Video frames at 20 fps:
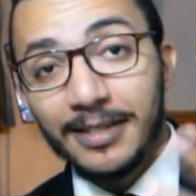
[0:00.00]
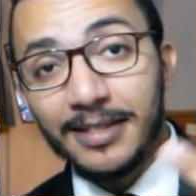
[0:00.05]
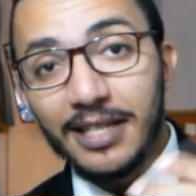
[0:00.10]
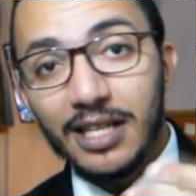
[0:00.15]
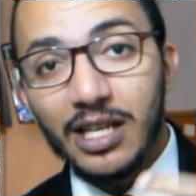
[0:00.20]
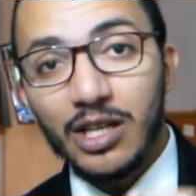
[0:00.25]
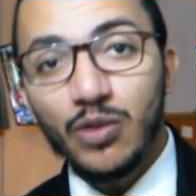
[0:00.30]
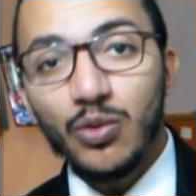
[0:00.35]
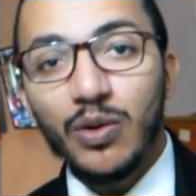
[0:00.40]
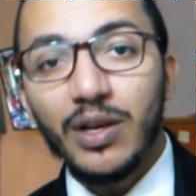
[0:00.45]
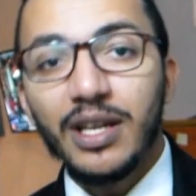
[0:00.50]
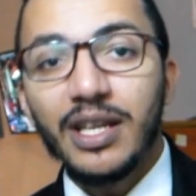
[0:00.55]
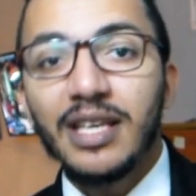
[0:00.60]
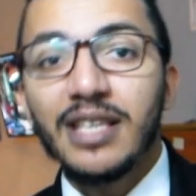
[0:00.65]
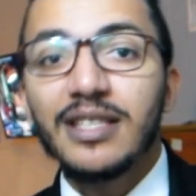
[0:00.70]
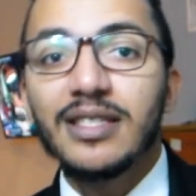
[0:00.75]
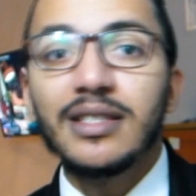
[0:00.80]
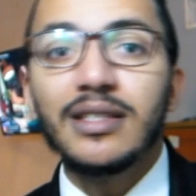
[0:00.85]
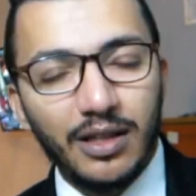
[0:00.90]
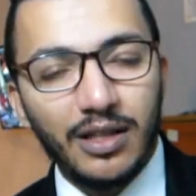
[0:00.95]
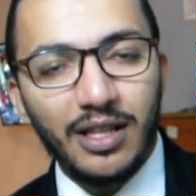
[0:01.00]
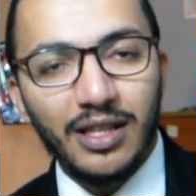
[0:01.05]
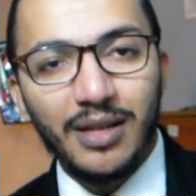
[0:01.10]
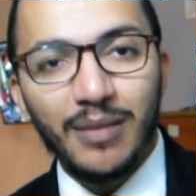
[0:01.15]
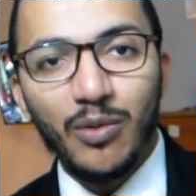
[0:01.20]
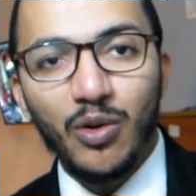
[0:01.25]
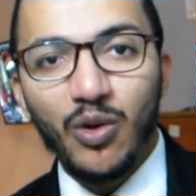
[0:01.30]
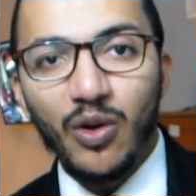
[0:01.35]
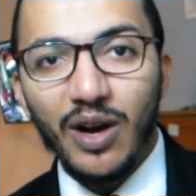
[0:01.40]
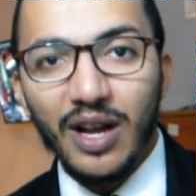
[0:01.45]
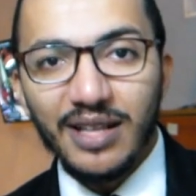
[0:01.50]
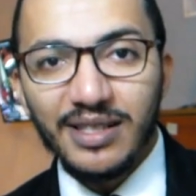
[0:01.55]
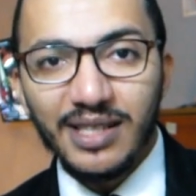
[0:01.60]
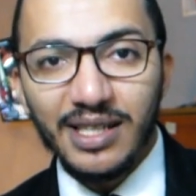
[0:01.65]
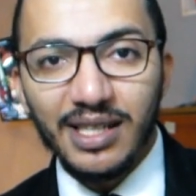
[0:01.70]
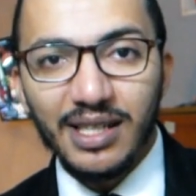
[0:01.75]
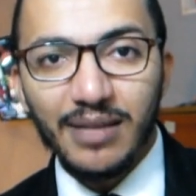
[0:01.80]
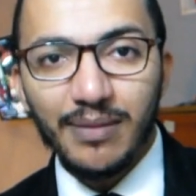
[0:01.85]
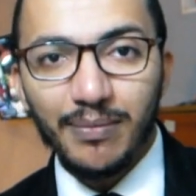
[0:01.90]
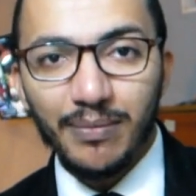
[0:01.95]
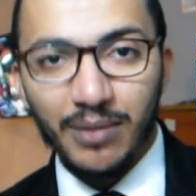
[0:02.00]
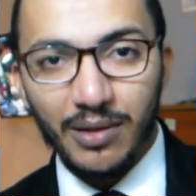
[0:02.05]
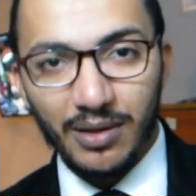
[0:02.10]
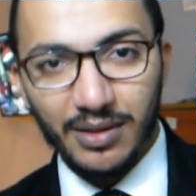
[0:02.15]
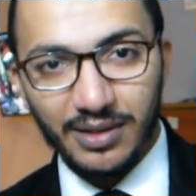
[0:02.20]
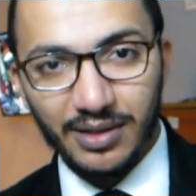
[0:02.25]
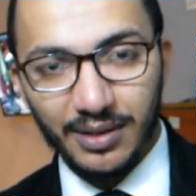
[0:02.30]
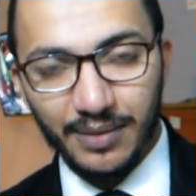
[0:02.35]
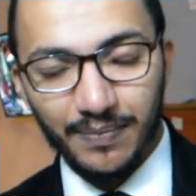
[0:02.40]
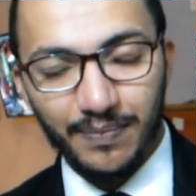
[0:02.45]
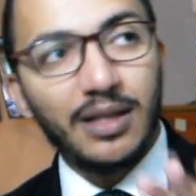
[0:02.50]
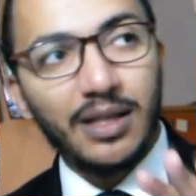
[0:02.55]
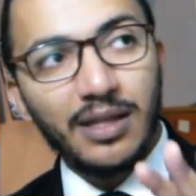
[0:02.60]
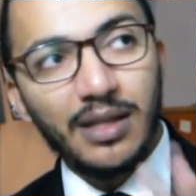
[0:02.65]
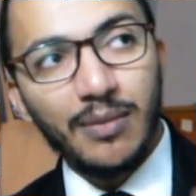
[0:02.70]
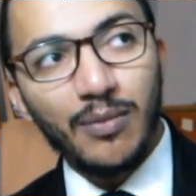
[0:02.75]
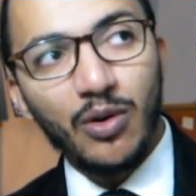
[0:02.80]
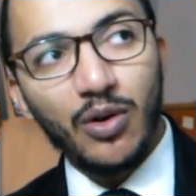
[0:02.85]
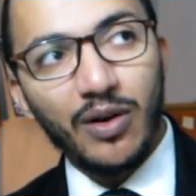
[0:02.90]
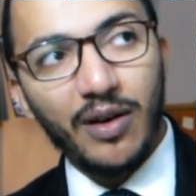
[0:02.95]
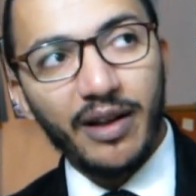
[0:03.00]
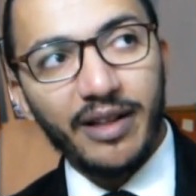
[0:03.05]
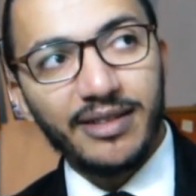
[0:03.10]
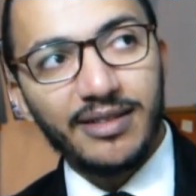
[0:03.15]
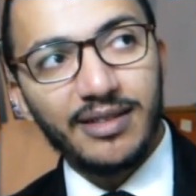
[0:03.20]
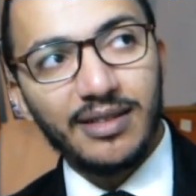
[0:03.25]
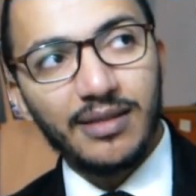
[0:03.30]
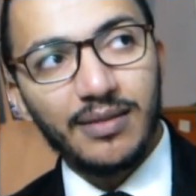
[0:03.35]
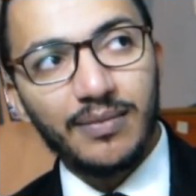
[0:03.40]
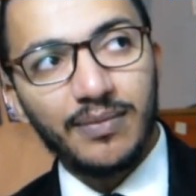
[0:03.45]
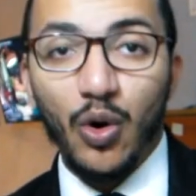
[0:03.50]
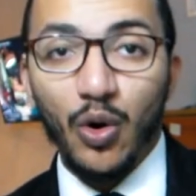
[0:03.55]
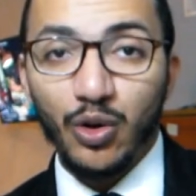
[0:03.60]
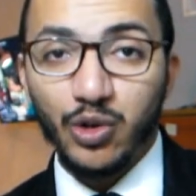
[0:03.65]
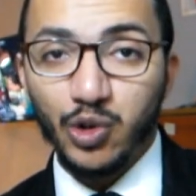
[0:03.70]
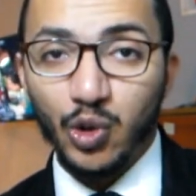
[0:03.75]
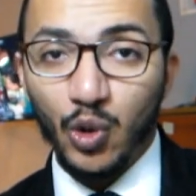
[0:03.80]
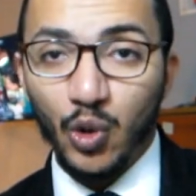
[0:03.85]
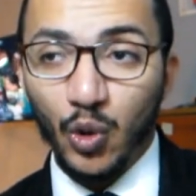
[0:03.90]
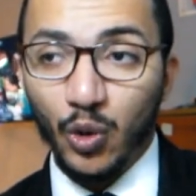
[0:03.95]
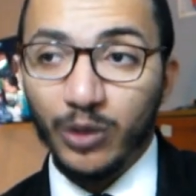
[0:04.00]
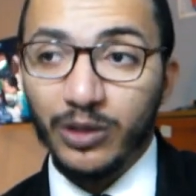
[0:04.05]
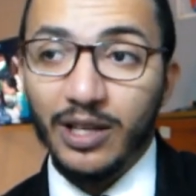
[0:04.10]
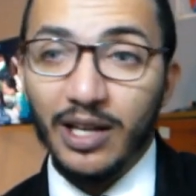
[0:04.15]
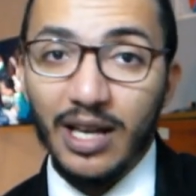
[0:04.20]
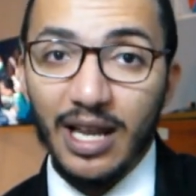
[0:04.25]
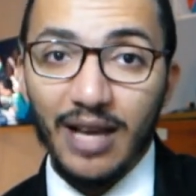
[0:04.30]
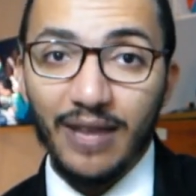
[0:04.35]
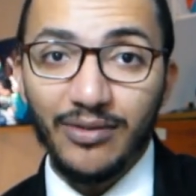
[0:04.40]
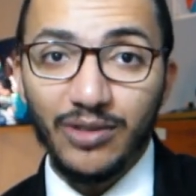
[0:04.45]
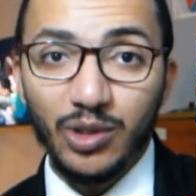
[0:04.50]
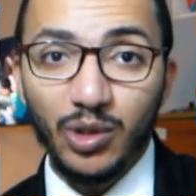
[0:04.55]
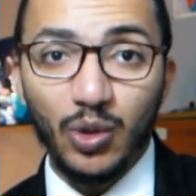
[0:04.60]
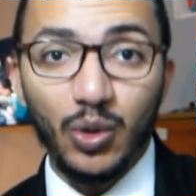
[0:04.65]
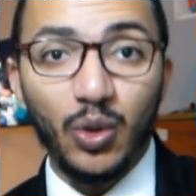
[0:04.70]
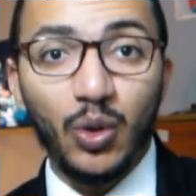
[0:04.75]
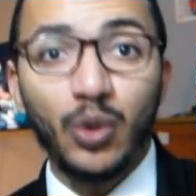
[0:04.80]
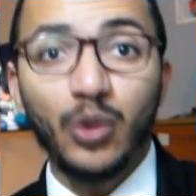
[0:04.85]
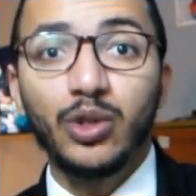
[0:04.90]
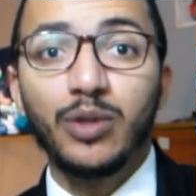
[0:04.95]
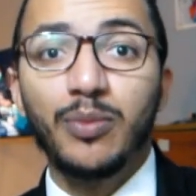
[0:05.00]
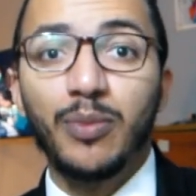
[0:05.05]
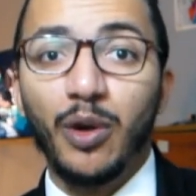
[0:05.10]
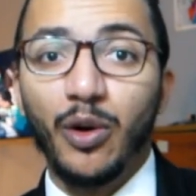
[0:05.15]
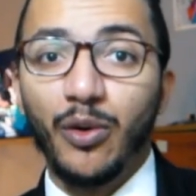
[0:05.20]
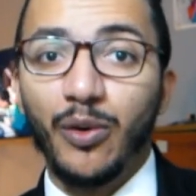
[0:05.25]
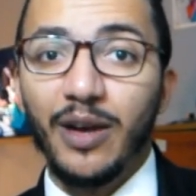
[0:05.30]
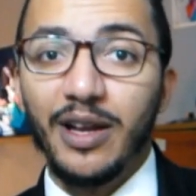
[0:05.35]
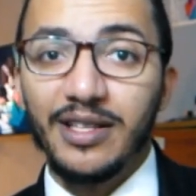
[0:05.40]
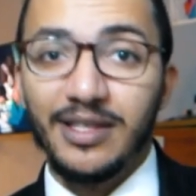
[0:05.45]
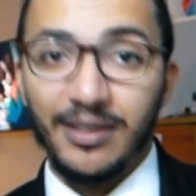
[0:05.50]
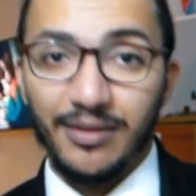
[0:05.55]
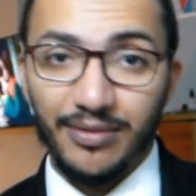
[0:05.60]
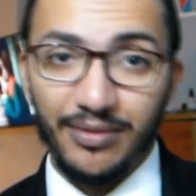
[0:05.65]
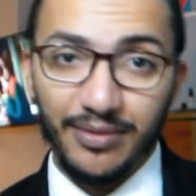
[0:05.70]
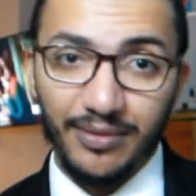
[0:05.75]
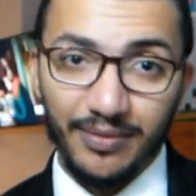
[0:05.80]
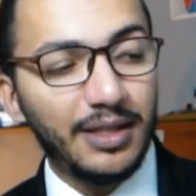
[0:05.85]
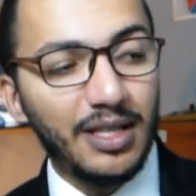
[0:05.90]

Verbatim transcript: The second one is the Democratic Party, the Democrats, also called the left or the progressive.